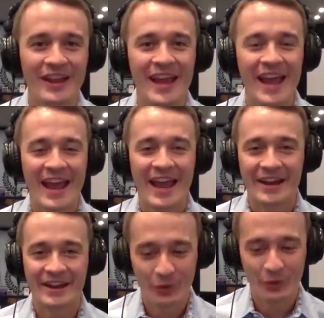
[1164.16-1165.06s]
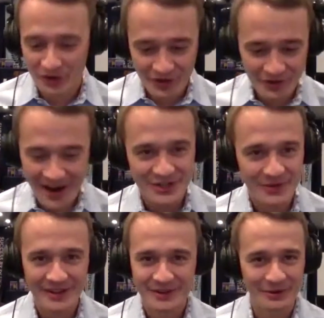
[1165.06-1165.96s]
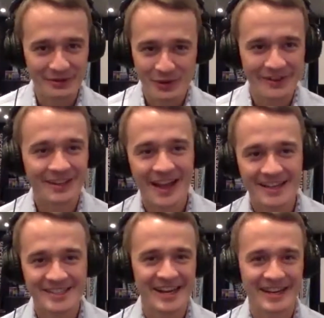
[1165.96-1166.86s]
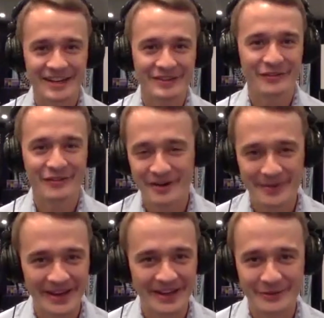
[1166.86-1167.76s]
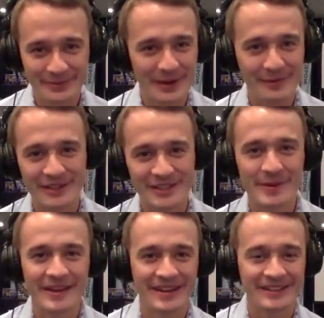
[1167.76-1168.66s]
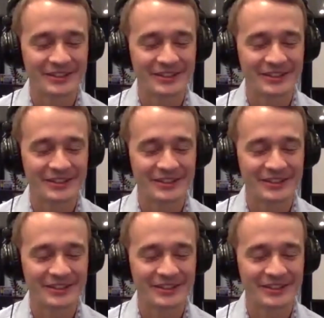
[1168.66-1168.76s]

and in order to graduate, there was one class standing in front of me, and it was public speaking.